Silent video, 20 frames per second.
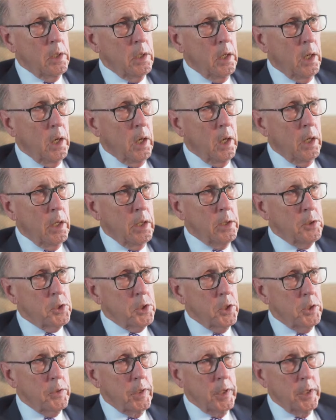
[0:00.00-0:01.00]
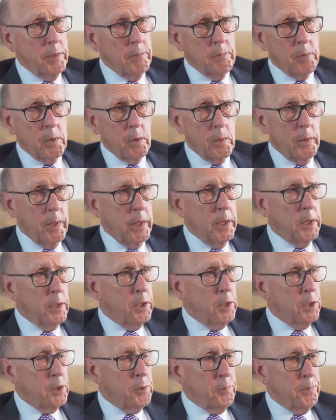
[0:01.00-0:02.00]
And so they created
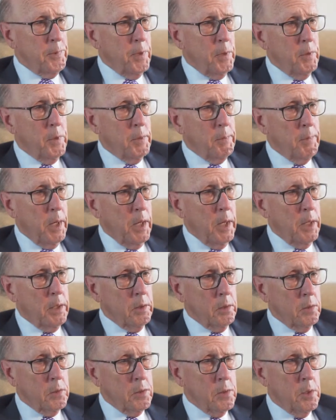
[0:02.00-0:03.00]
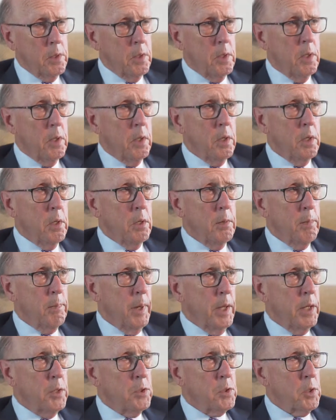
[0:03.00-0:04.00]
these phony models
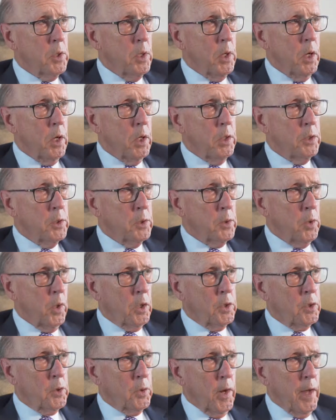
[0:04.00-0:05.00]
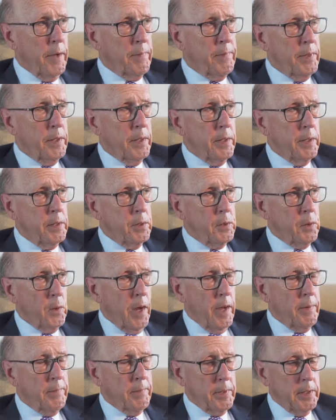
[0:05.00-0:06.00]
based on drug
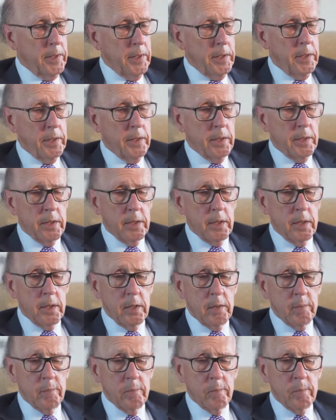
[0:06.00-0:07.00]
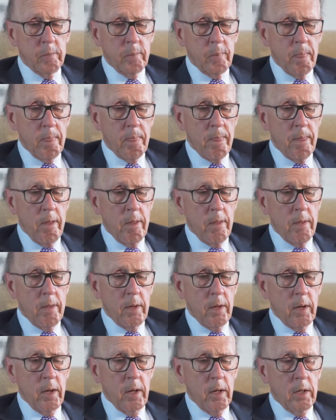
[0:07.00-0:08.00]
trafficking,
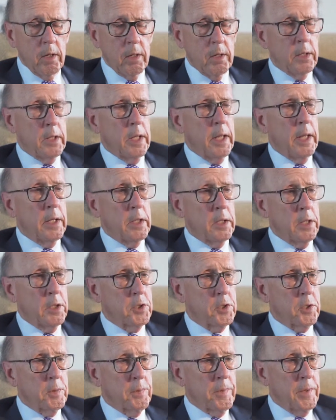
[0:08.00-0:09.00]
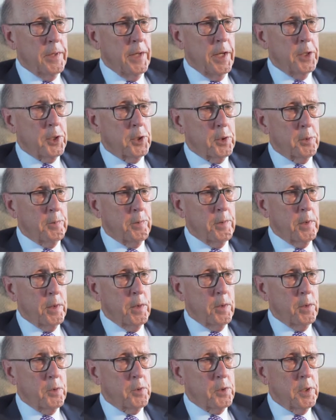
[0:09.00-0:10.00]
illicit financial
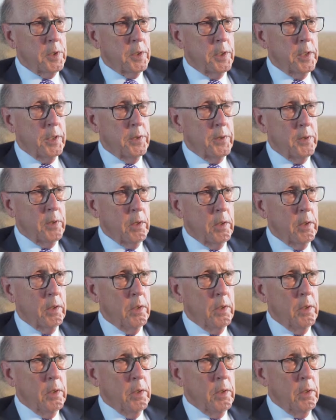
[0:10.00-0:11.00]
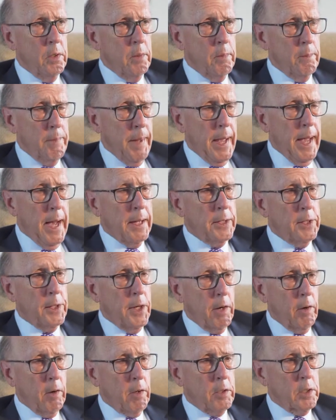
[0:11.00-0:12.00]
flows, and other bad
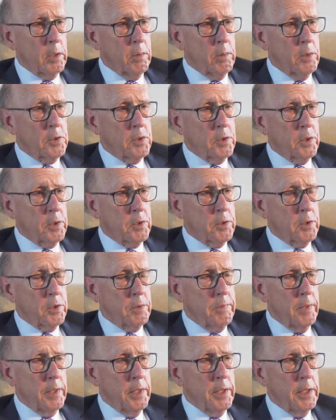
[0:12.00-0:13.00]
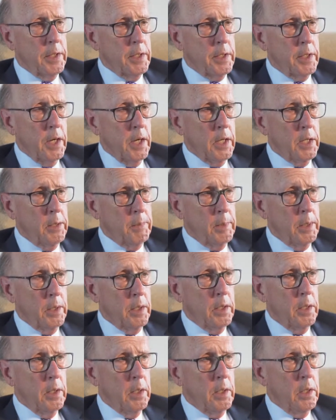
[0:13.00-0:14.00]
characteristics of any
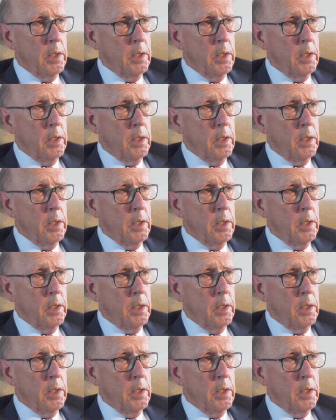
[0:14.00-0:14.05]
economy,